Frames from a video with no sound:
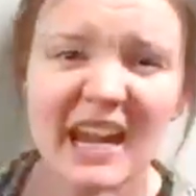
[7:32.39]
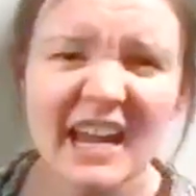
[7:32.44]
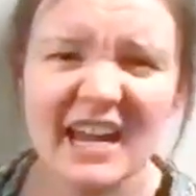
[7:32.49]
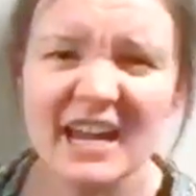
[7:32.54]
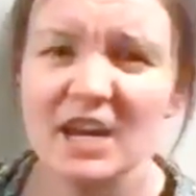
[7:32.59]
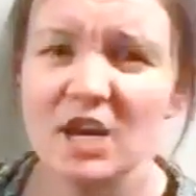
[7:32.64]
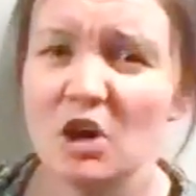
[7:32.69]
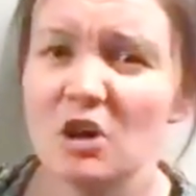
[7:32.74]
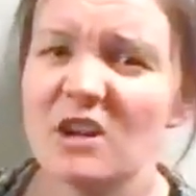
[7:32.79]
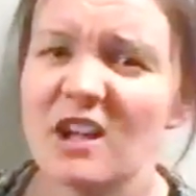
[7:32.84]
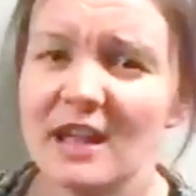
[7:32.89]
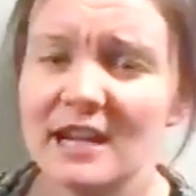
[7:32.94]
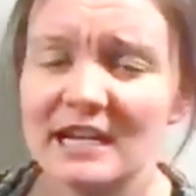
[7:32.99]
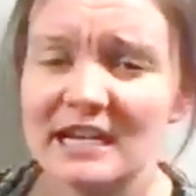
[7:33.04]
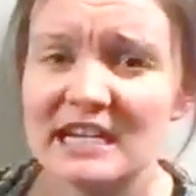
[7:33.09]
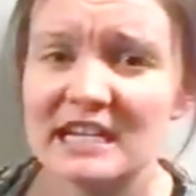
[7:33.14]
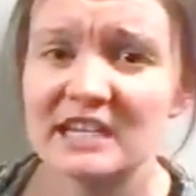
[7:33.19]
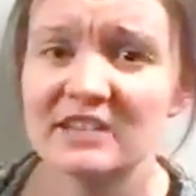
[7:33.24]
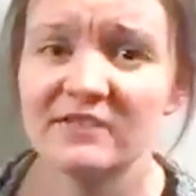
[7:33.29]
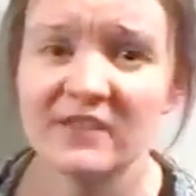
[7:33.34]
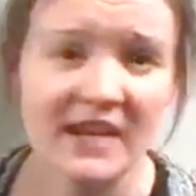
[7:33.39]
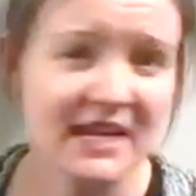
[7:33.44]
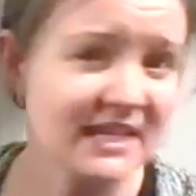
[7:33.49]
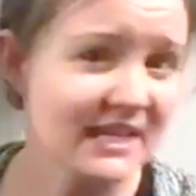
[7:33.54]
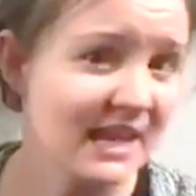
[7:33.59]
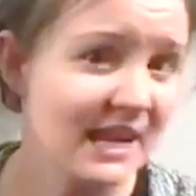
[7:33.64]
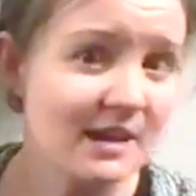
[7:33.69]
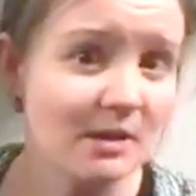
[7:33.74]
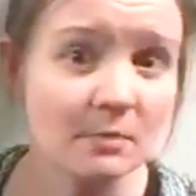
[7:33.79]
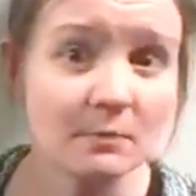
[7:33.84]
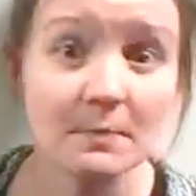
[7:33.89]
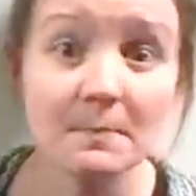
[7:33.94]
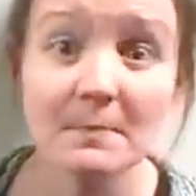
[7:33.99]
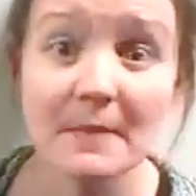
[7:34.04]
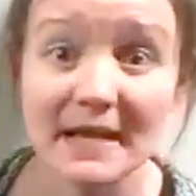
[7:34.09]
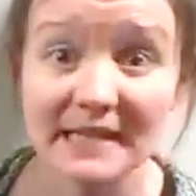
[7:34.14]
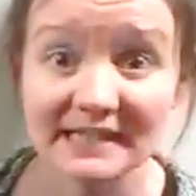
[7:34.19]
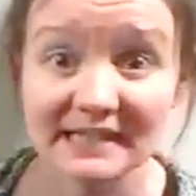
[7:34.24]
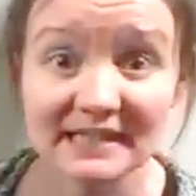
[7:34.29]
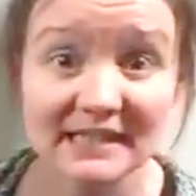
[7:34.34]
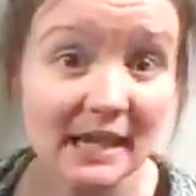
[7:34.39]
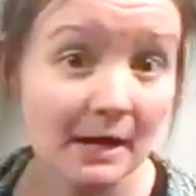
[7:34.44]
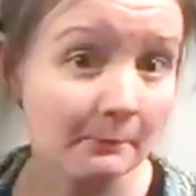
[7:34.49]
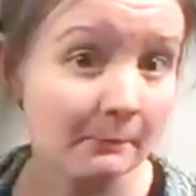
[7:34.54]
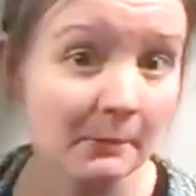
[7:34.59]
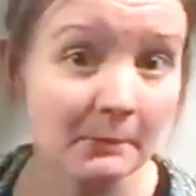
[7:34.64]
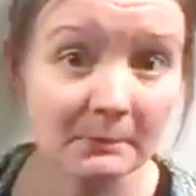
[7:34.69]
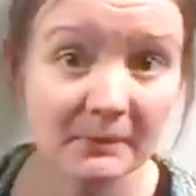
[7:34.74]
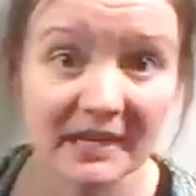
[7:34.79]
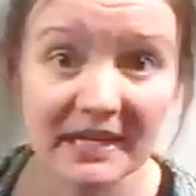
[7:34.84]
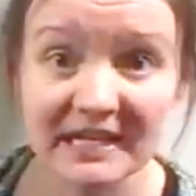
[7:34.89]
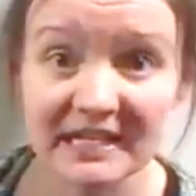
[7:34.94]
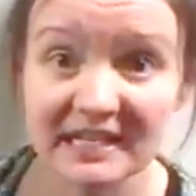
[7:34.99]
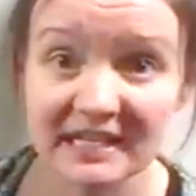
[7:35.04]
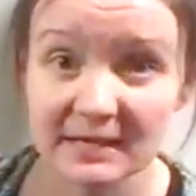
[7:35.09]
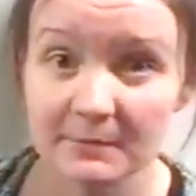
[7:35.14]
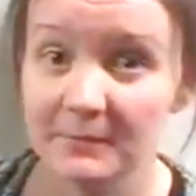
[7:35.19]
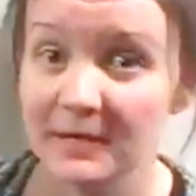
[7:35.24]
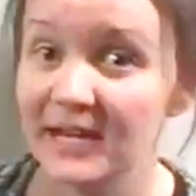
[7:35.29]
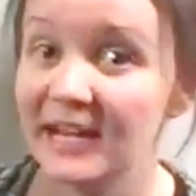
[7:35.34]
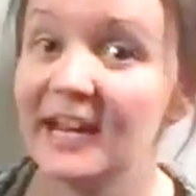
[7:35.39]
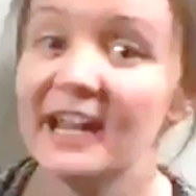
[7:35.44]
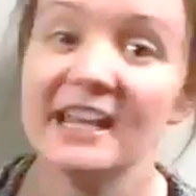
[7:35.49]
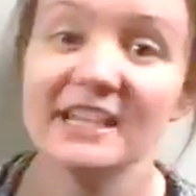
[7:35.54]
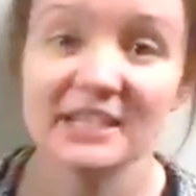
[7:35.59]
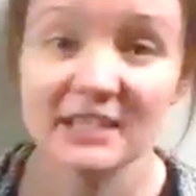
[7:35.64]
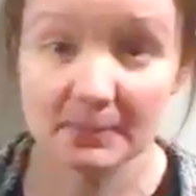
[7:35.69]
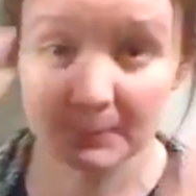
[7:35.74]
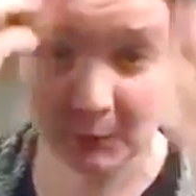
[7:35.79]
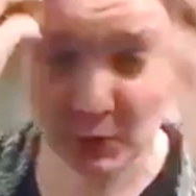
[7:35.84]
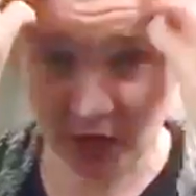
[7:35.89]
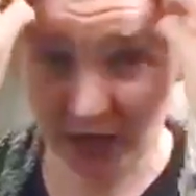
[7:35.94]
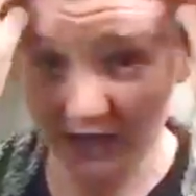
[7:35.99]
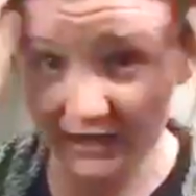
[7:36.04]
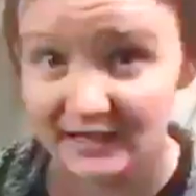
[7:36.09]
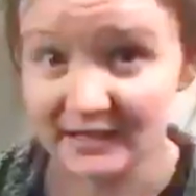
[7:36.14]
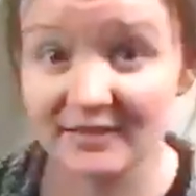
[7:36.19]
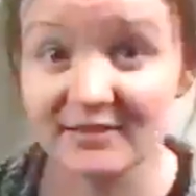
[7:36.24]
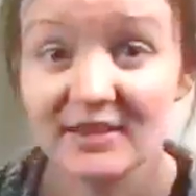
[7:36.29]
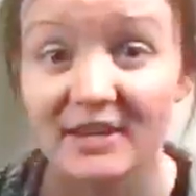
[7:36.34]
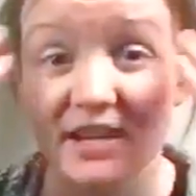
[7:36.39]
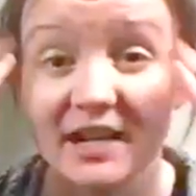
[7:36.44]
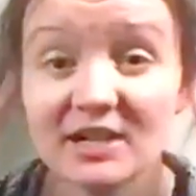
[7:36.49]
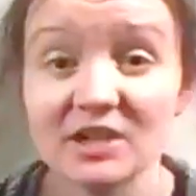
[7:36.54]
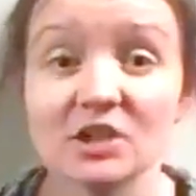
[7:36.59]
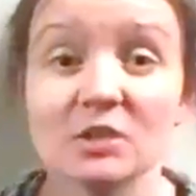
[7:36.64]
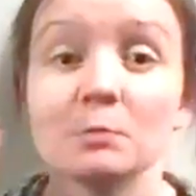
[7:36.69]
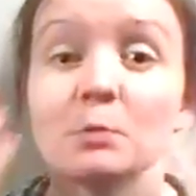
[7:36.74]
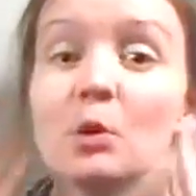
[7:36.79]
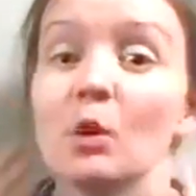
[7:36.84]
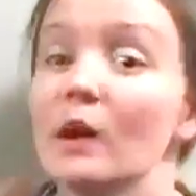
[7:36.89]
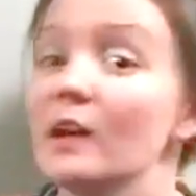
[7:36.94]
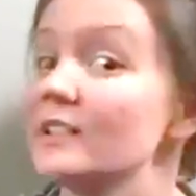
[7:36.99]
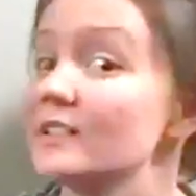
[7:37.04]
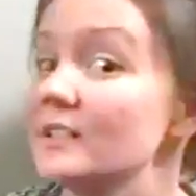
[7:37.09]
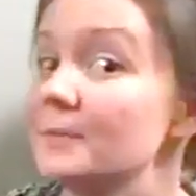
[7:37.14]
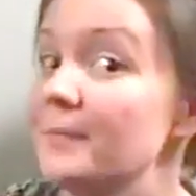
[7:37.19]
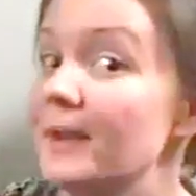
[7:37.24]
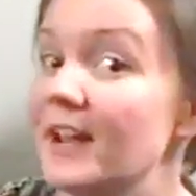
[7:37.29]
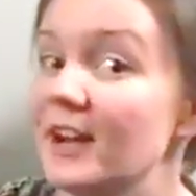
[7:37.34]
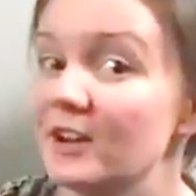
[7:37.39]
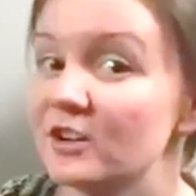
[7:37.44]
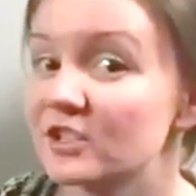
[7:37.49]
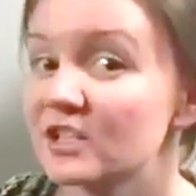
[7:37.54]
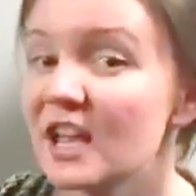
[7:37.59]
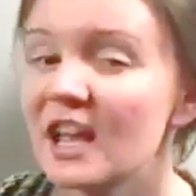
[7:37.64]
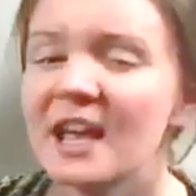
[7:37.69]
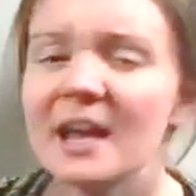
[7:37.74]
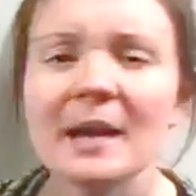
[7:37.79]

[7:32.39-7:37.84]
And it all kind of gets fanned out and messed up and pinned in a bit and sprayed. And then I just pull out some hairs.